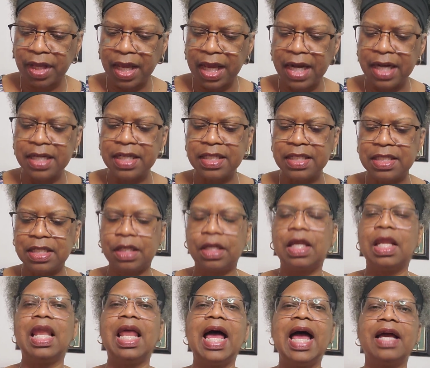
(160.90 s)
it is the
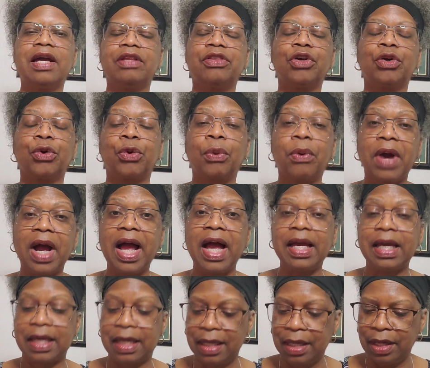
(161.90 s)

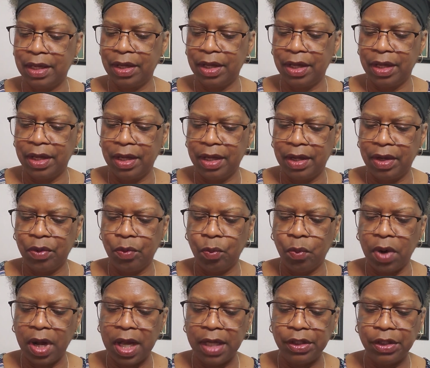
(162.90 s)
crack
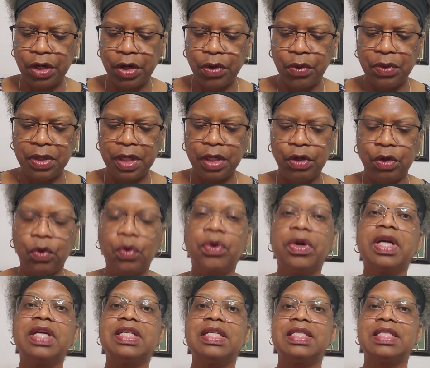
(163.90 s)
wine code and
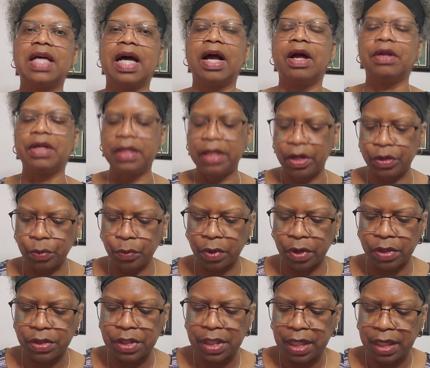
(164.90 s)
glorious style. In other
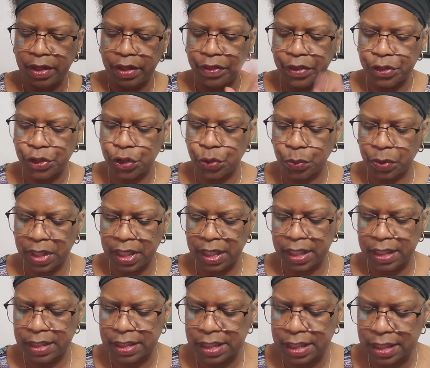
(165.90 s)
words, this is what it
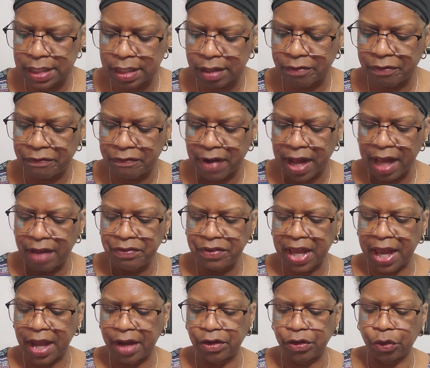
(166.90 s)
consists of: 5
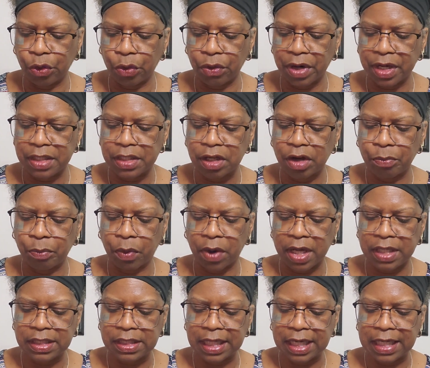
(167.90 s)
categories of
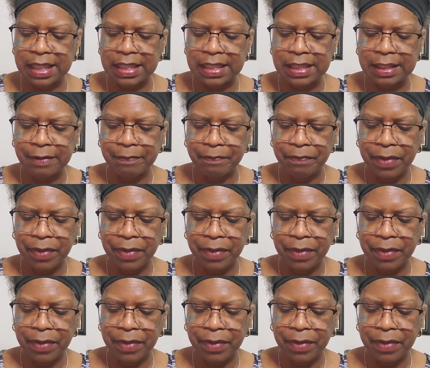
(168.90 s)
Boisset's